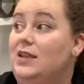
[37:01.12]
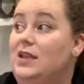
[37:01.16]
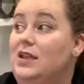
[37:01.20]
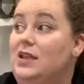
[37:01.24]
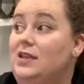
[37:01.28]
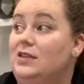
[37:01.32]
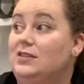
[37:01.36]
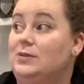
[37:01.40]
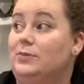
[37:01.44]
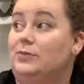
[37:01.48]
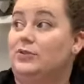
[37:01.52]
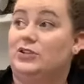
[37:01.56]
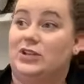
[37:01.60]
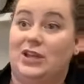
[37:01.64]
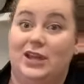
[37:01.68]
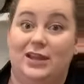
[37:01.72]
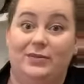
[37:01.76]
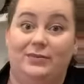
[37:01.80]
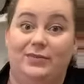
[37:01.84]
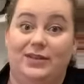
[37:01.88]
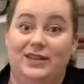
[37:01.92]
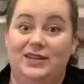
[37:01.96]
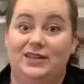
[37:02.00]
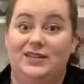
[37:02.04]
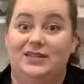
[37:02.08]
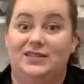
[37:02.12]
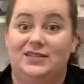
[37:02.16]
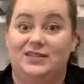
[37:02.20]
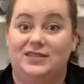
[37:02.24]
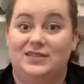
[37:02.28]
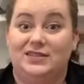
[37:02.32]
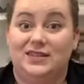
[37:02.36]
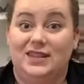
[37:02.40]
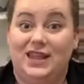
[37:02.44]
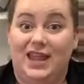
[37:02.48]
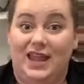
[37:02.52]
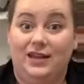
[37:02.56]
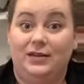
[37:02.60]
Summertime is
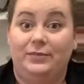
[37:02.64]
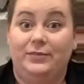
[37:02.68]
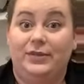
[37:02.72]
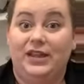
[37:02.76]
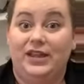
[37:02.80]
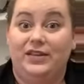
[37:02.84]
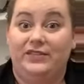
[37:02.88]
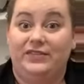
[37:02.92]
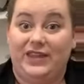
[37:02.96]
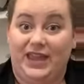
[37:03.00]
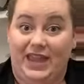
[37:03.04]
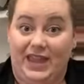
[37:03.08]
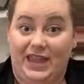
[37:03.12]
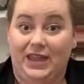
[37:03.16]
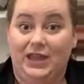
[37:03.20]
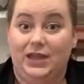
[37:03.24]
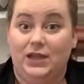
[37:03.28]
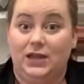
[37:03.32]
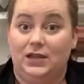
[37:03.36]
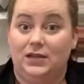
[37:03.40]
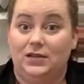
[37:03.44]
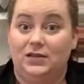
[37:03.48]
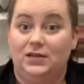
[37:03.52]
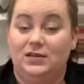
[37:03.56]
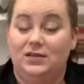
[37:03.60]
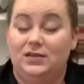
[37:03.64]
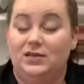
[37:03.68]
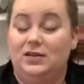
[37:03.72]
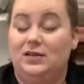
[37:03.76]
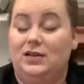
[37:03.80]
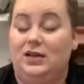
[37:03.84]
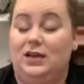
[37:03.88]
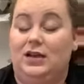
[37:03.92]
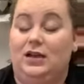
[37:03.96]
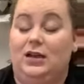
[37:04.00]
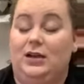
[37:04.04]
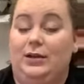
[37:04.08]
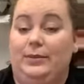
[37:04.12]
the enemy of cake,
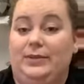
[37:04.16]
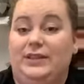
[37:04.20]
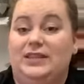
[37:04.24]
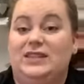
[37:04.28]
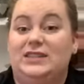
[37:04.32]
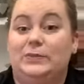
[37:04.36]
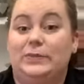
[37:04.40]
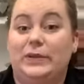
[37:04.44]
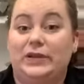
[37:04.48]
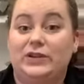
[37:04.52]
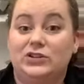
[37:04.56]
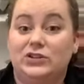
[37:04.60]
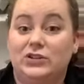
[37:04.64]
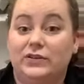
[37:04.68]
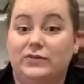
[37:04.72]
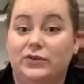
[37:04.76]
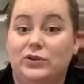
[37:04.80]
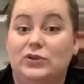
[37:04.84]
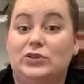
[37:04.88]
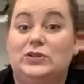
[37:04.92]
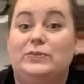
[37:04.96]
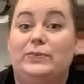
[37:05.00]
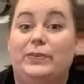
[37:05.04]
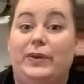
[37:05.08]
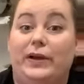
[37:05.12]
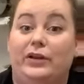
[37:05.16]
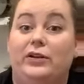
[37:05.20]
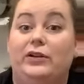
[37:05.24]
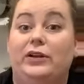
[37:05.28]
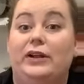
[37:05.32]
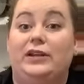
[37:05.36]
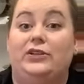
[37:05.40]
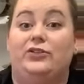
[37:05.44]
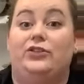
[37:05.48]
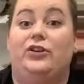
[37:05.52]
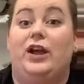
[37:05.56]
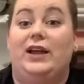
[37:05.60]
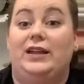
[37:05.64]
um, especially if you use butter in
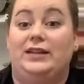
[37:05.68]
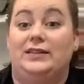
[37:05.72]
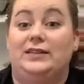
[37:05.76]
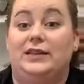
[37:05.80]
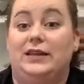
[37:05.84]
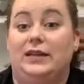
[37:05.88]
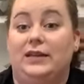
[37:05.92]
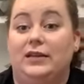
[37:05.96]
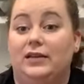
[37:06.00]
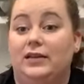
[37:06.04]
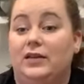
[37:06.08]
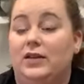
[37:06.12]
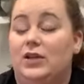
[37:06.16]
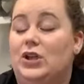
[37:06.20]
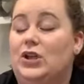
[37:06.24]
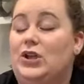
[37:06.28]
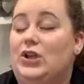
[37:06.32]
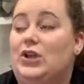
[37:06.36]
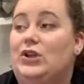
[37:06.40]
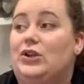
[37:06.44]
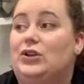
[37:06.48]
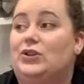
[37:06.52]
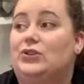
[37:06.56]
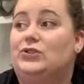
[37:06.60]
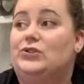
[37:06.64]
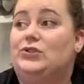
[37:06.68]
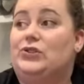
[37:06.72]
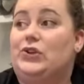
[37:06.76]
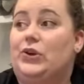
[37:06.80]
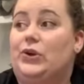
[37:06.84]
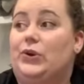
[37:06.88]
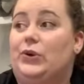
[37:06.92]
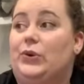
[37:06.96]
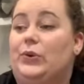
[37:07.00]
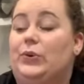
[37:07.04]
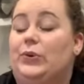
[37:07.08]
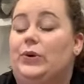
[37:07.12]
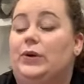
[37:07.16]
your icing.
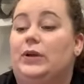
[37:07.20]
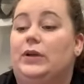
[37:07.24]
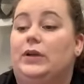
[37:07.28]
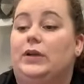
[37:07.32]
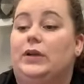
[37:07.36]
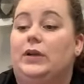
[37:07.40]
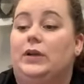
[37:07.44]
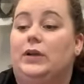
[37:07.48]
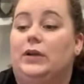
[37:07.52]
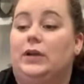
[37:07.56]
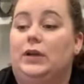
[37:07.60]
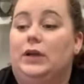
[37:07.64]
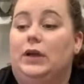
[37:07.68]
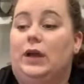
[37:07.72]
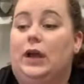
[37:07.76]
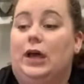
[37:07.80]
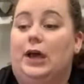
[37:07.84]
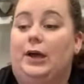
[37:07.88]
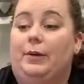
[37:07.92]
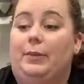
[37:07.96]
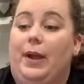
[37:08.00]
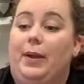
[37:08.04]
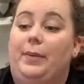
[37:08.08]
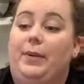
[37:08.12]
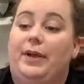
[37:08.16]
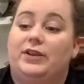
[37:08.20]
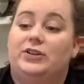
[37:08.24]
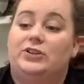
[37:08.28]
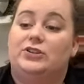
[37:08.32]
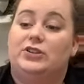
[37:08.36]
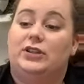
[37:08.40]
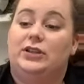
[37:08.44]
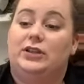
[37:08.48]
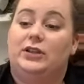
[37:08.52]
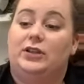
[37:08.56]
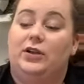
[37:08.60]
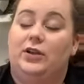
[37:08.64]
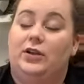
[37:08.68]
So um, I'm
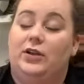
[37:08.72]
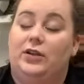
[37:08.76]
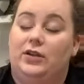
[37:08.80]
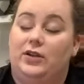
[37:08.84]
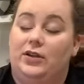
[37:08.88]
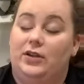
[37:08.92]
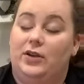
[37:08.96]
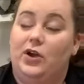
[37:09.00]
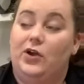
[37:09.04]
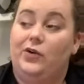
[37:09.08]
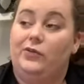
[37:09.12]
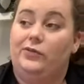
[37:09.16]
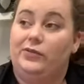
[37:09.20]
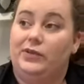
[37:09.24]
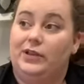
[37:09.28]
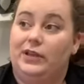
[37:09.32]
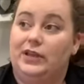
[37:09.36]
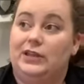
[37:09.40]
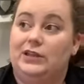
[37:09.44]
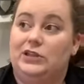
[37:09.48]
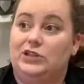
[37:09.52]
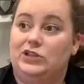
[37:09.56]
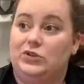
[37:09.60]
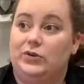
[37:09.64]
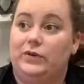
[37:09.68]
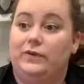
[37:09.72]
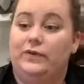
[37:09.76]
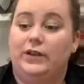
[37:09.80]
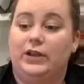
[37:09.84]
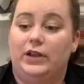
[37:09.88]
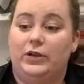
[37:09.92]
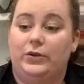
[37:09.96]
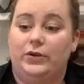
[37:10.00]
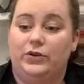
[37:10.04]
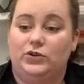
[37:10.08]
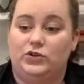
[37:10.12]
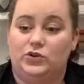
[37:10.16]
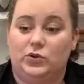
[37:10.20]
actually hopefully going to do a video
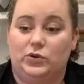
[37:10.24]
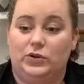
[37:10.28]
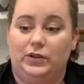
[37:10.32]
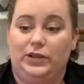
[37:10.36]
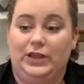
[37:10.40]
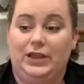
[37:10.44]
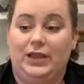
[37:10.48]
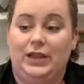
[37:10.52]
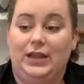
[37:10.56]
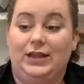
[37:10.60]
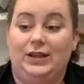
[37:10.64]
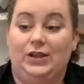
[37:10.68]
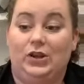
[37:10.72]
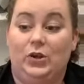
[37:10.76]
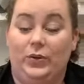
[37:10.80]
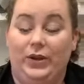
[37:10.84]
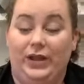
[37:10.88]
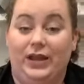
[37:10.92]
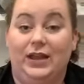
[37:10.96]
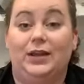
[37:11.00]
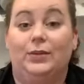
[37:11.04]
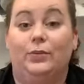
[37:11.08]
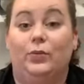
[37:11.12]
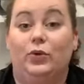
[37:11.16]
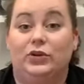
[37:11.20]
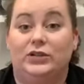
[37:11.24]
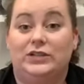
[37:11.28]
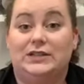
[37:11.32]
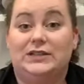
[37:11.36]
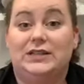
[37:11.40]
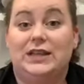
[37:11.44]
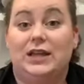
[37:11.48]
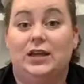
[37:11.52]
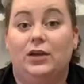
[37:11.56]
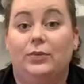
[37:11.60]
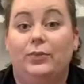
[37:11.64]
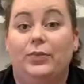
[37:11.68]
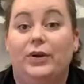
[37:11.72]
here shortly in going into more
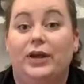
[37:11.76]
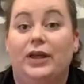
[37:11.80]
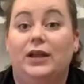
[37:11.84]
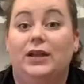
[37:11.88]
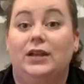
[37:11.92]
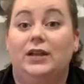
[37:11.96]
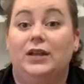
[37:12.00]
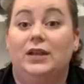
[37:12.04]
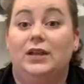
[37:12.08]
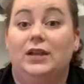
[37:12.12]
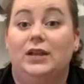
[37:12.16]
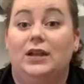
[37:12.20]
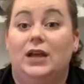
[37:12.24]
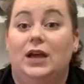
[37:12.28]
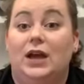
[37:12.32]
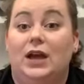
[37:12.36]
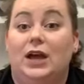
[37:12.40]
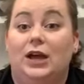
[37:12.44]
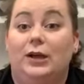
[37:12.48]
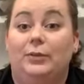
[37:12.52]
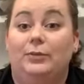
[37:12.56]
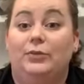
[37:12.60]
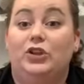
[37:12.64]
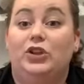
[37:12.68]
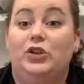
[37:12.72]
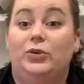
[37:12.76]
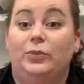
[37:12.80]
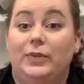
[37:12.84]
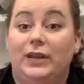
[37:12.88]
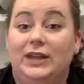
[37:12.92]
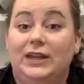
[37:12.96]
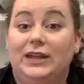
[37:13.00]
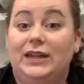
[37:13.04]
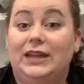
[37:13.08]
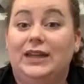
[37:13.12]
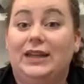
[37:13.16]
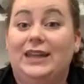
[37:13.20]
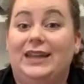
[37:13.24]
detail, but um,
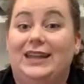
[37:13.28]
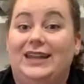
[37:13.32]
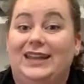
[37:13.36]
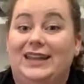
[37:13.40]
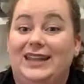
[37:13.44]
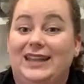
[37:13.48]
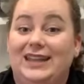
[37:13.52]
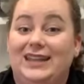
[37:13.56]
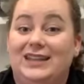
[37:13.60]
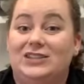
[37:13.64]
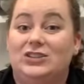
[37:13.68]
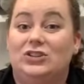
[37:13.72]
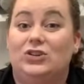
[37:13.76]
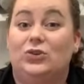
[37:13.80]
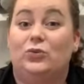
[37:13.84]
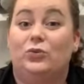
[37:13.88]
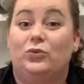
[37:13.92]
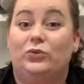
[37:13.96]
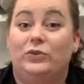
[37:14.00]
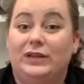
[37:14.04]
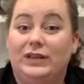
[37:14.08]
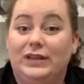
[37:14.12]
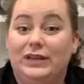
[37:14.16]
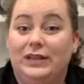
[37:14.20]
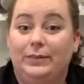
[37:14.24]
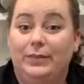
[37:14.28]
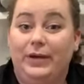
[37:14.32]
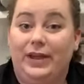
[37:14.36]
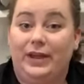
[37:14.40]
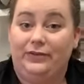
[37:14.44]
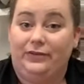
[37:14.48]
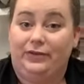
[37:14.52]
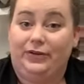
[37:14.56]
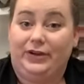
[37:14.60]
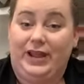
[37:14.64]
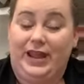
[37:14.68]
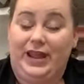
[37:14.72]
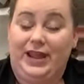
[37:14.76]
humidity and heat are really bad
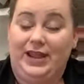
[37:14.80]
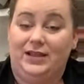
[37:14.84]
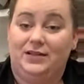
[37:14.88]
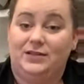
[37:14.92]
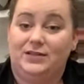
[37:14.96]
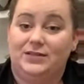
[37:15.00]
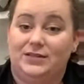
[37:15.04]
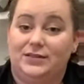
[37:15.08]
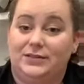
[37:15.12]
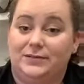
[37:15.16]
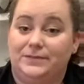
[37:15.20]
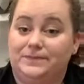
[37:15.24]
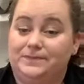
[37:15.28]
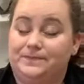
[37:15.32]
for cakes.